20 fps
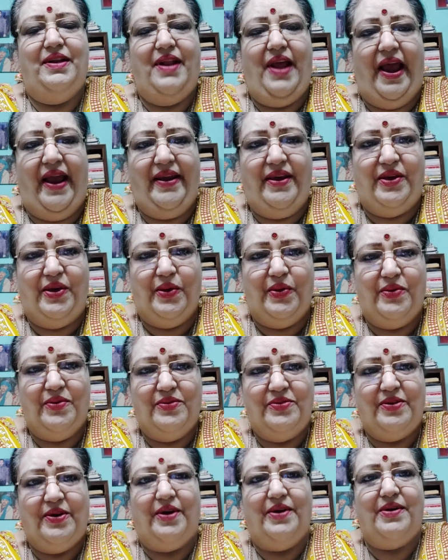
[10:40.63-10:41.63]
Thank you
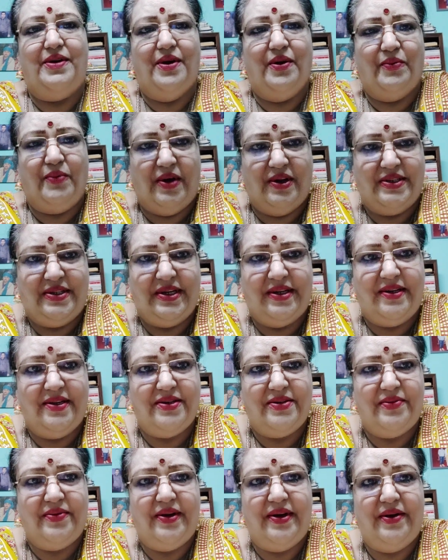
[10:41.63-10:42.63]
for watching
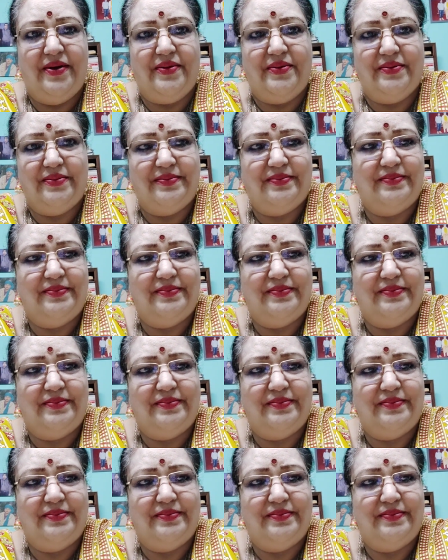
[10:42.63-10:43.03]
this video.